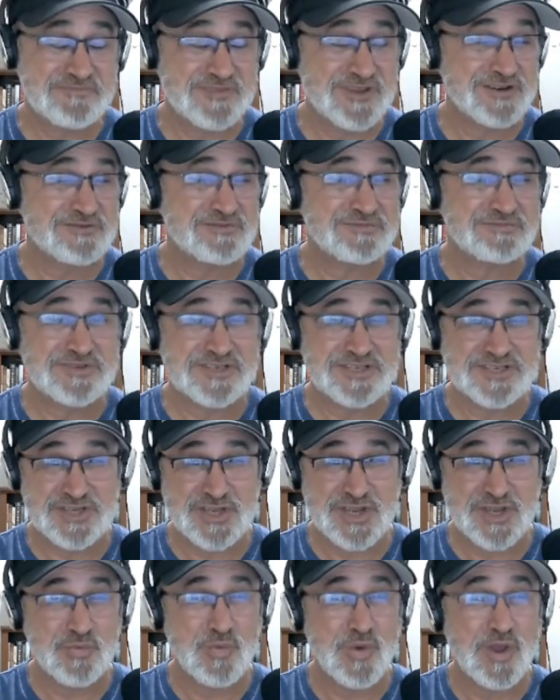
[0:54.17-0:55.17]
their
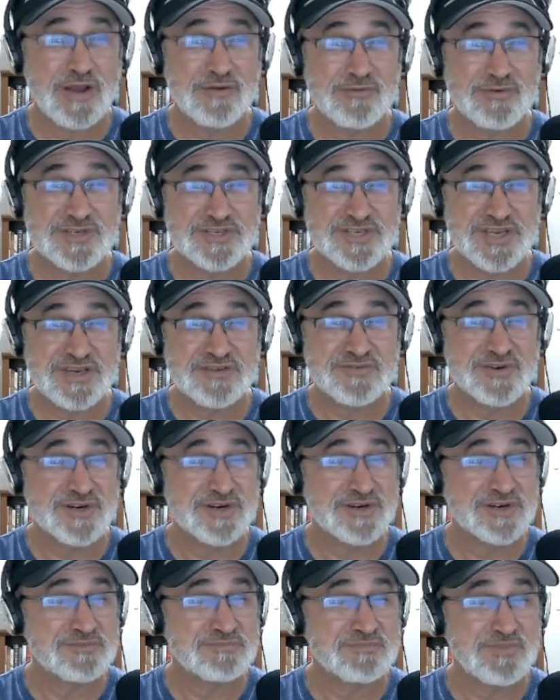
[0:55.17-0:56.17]
stud wide
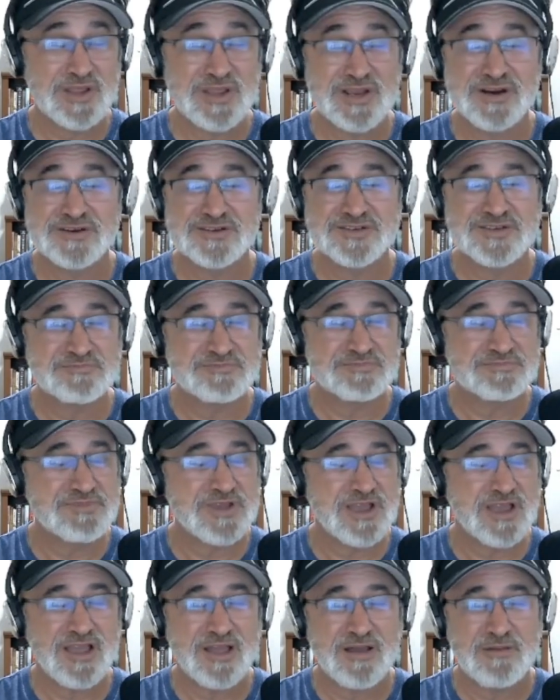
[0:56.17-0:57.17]
receiver, players,
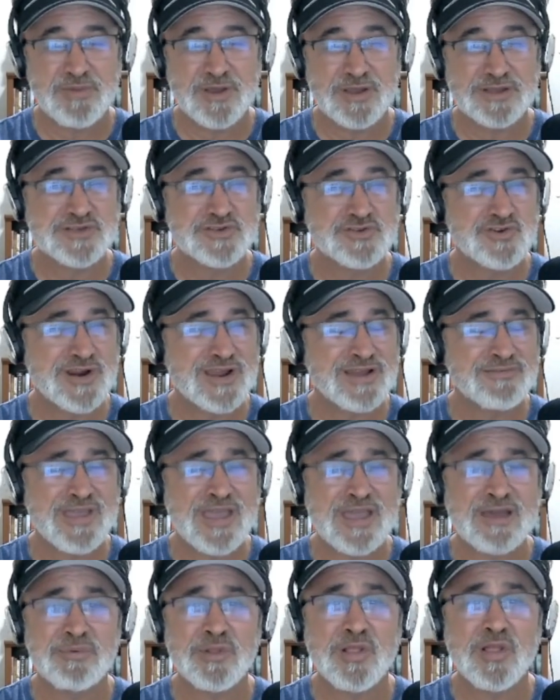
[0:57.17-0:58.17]
a bunch of draft
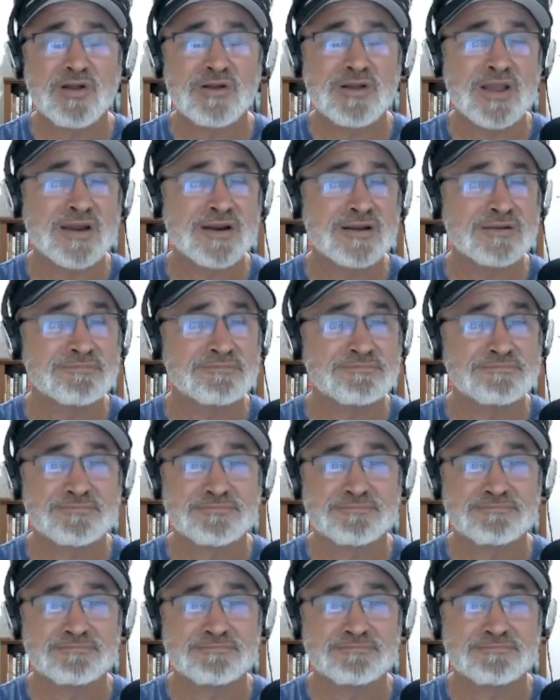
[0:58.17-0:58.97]
capital, all kind of